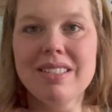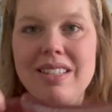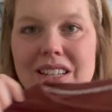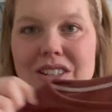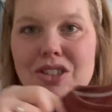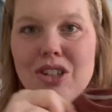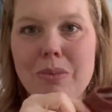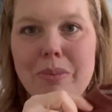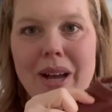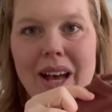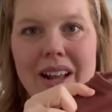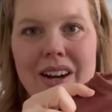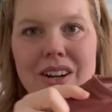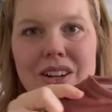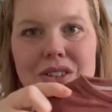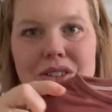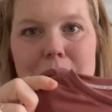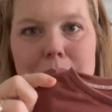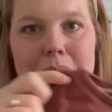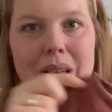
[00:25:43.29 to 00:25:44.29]
t-shirt pattern
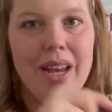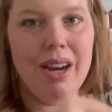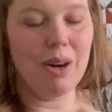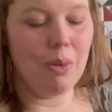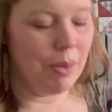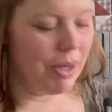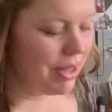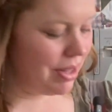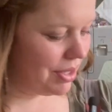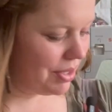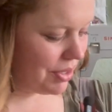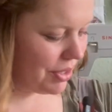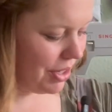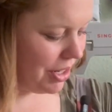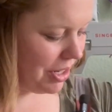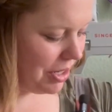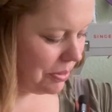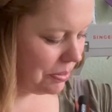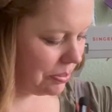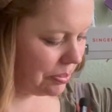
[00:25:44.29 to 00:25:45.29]
to pair with the
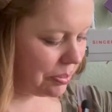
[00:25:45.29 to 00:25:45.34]
skirt